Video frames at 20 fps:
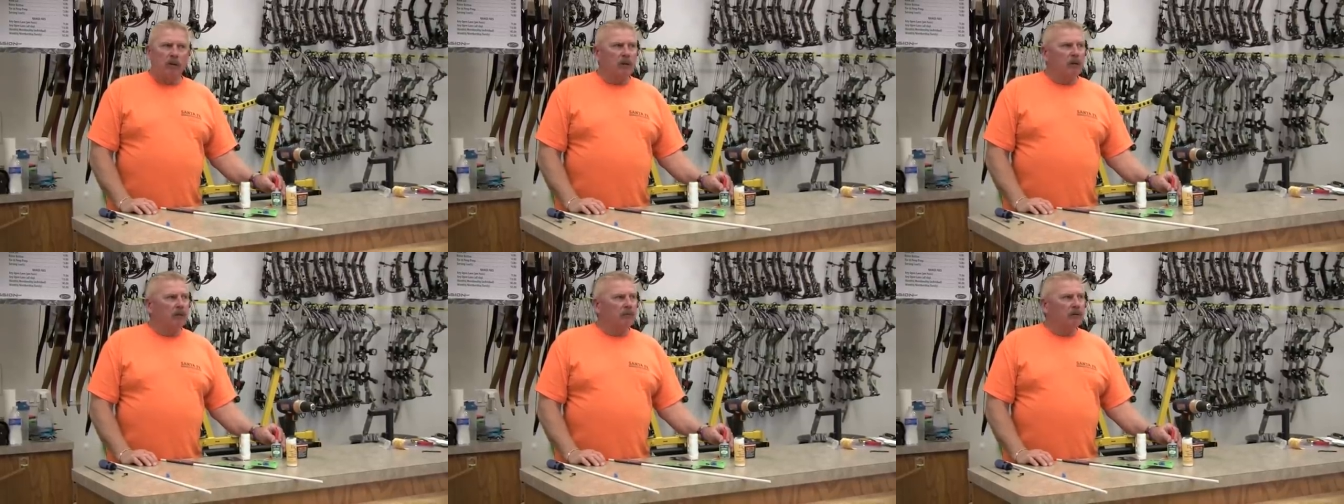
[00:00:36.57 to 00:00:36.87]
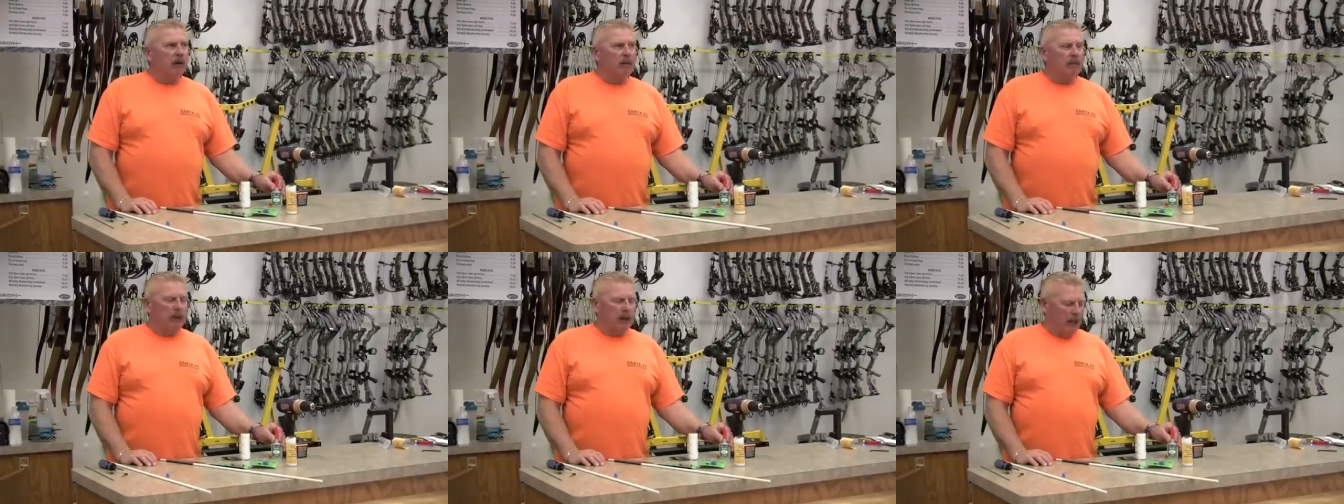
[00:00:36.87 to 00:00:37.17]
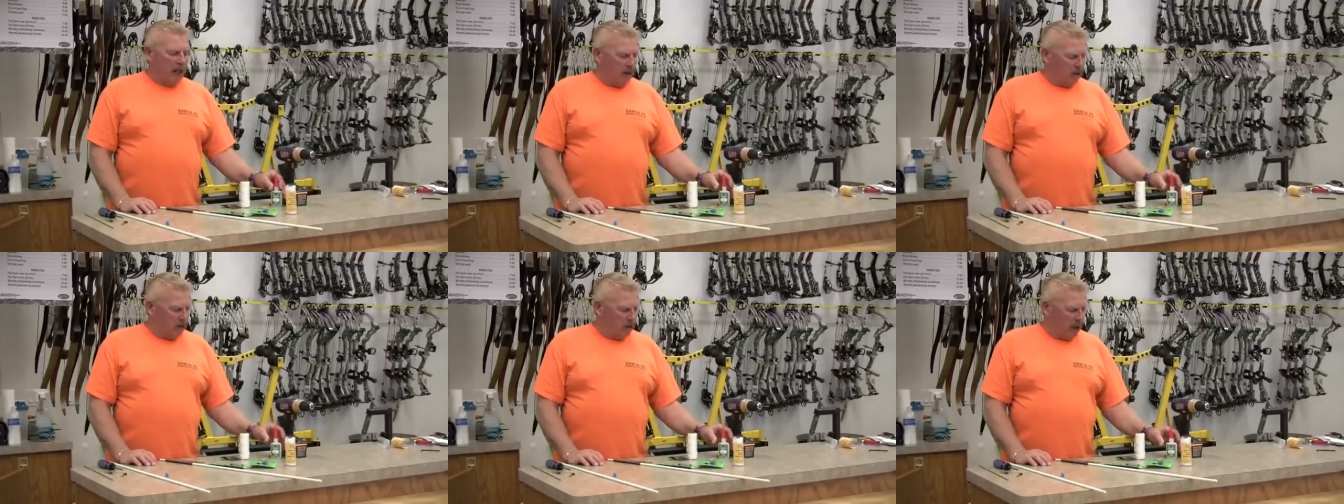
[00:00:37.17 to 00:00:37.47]

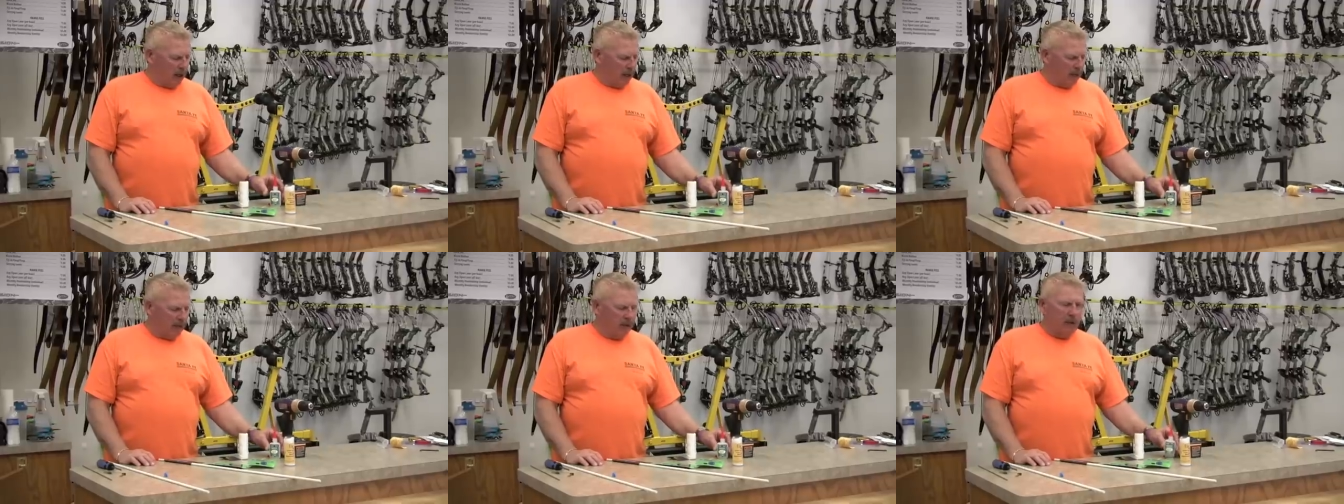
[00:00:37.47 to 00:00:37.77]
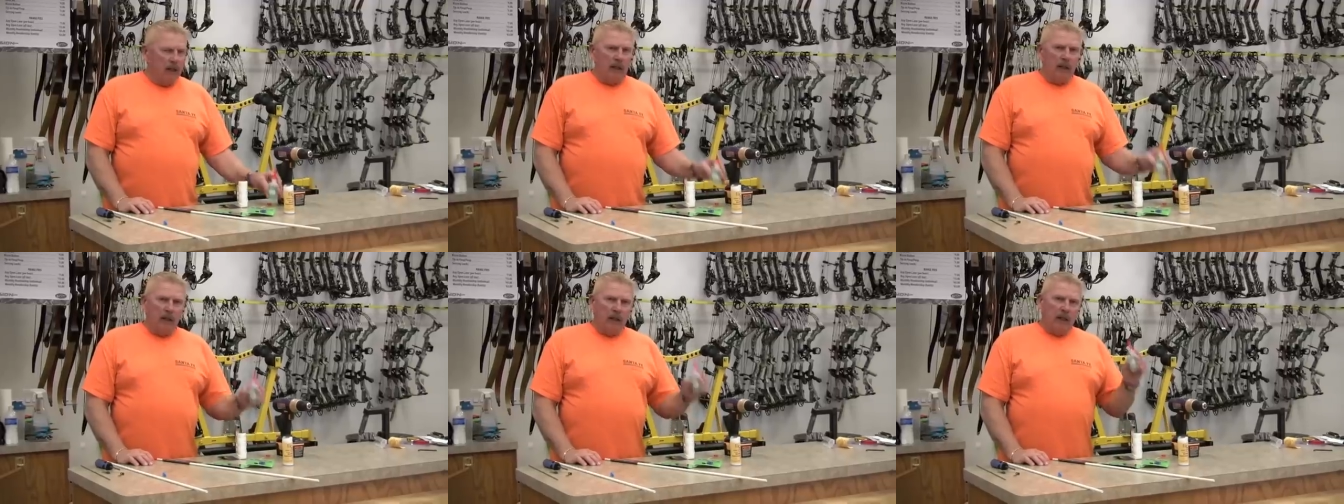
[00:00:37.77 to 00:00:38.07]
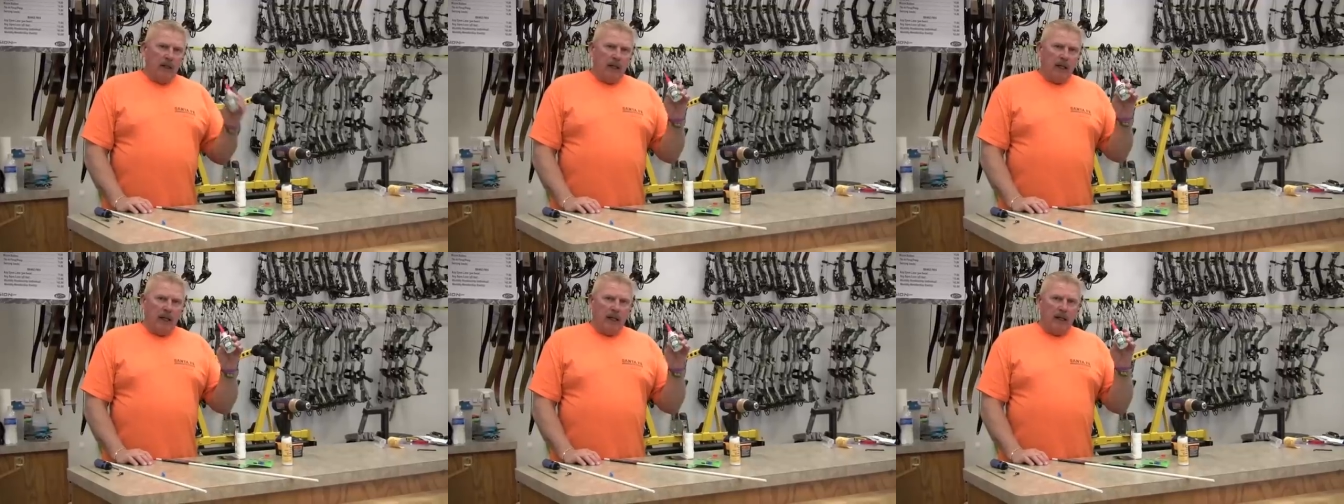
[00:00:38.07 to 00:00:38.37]
fiberglass shaft,
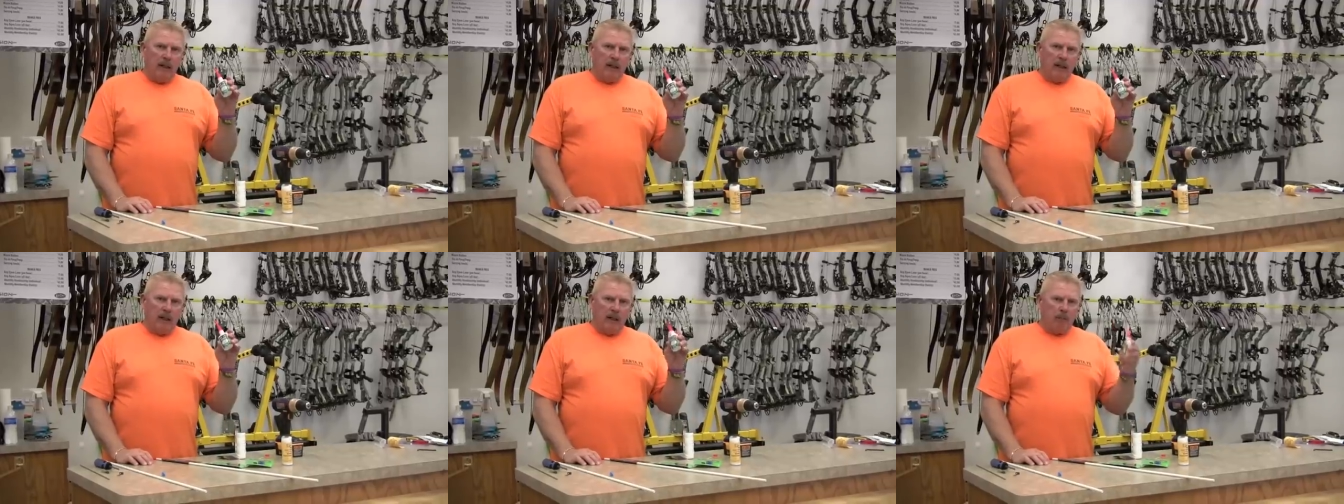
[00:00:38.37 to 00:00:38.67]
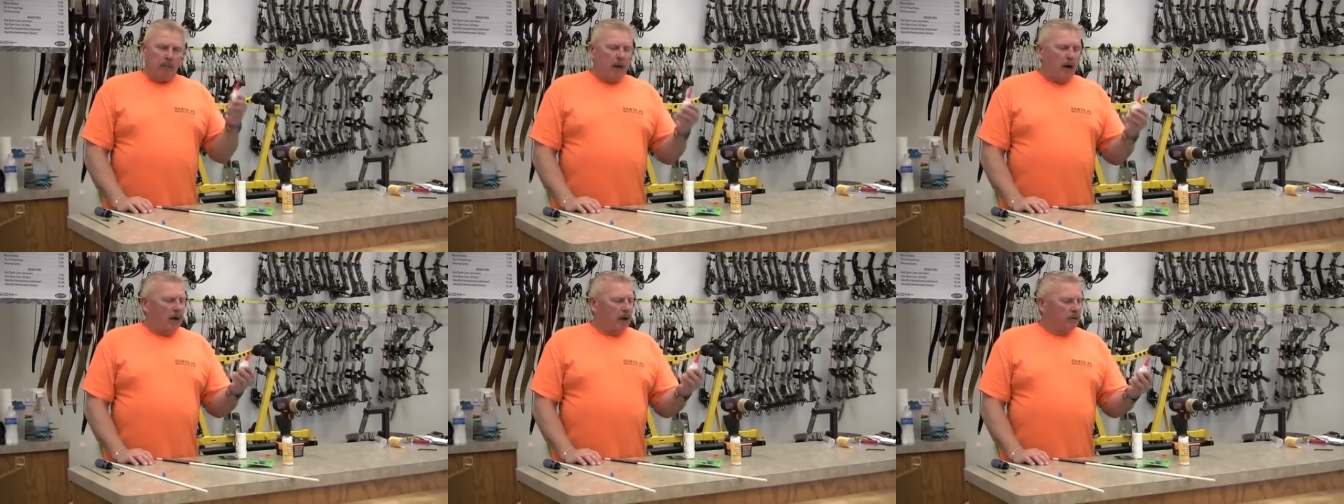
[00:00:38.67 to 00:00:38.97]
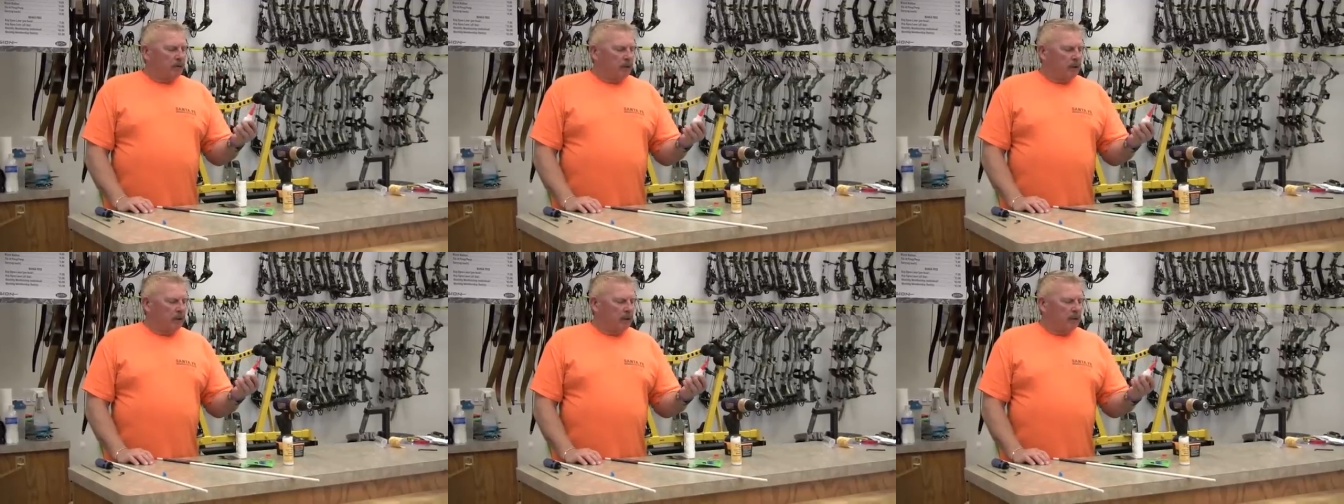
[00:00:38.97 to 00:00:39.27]
and an
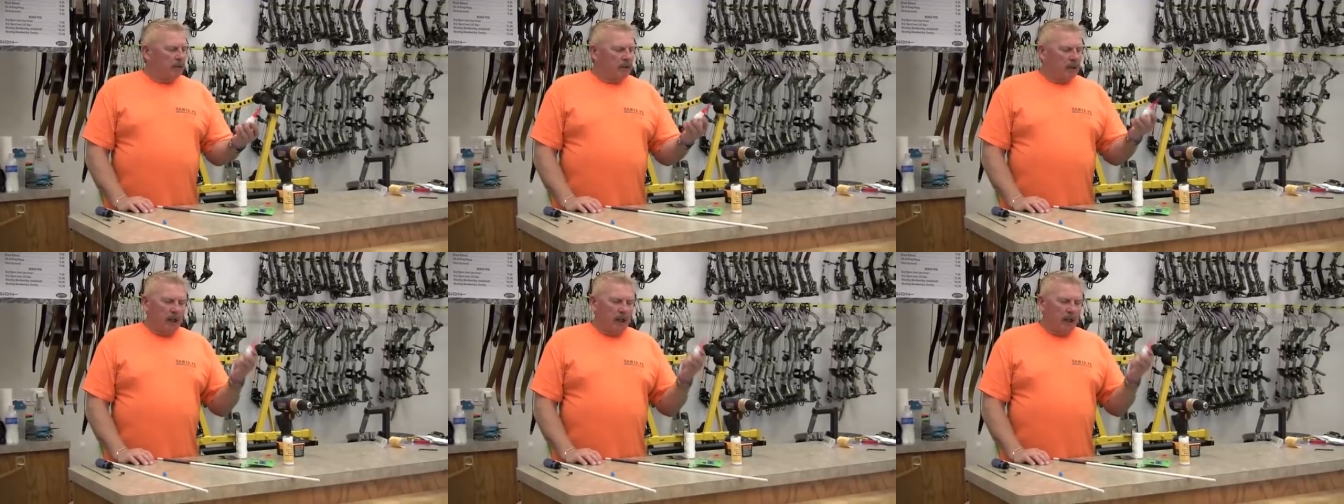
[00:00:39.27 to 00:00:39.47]
epoxy.